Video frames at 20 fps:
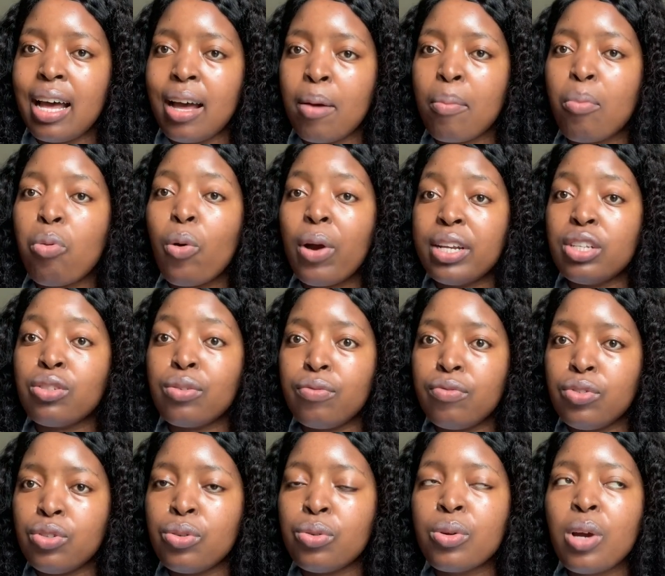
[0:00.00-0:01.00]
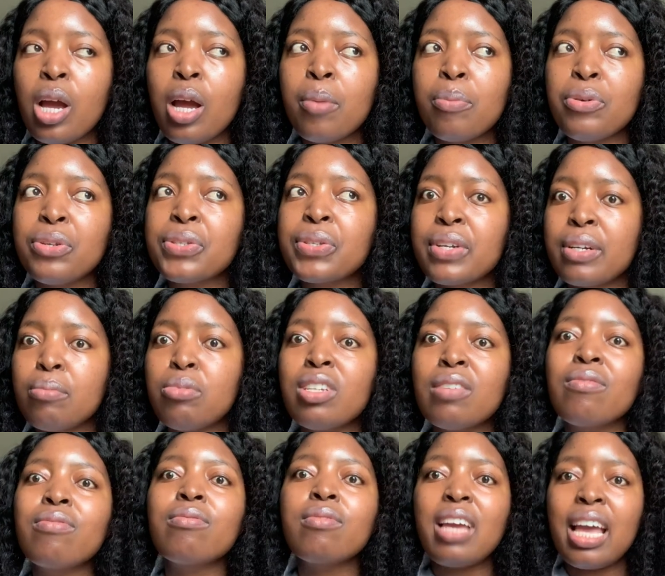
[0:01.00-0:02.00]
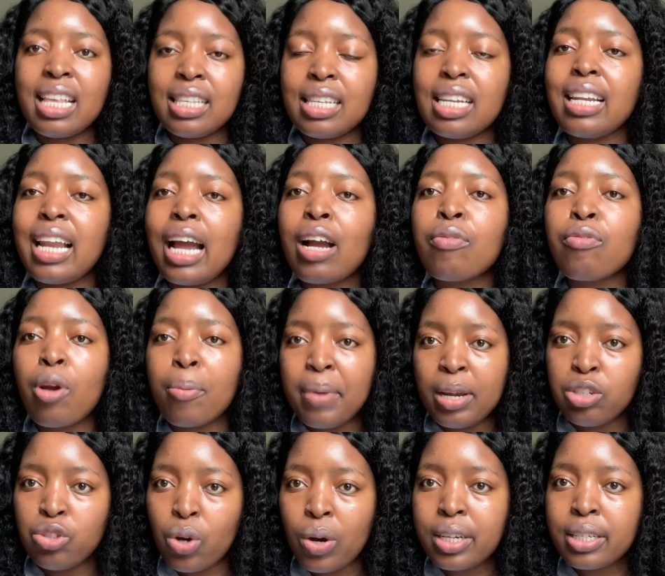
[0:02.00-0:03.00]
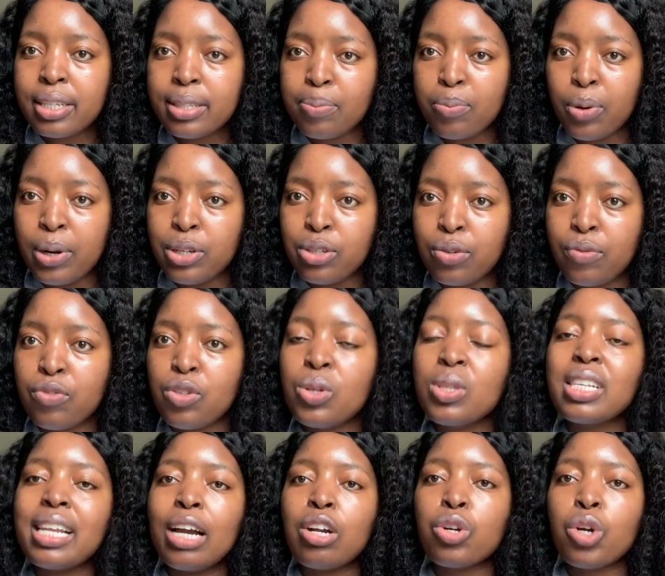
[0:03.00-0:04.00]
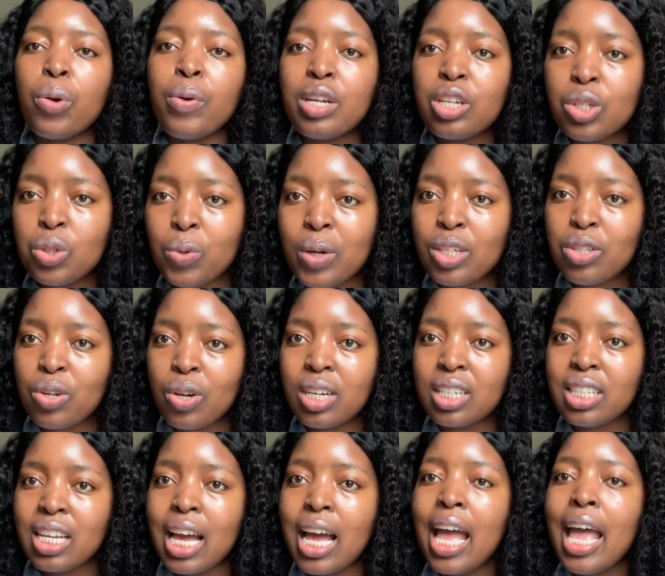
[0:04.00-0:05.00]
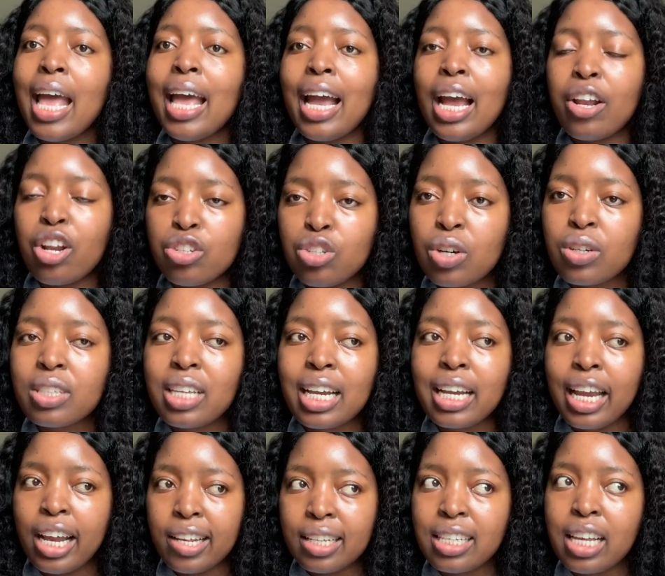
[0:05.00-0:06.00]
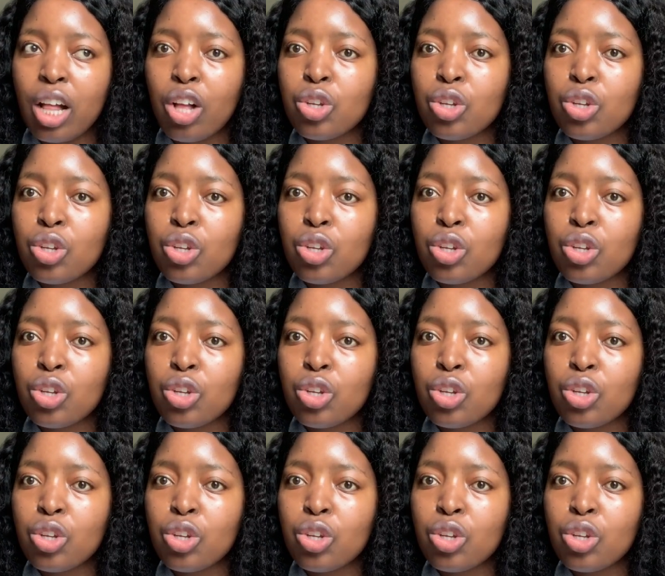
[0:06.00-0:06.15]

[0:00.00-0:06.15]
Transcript: point of view. Prescriptive as in like from a doctor's point of view. It's like going to a doctor, and a doctor can tell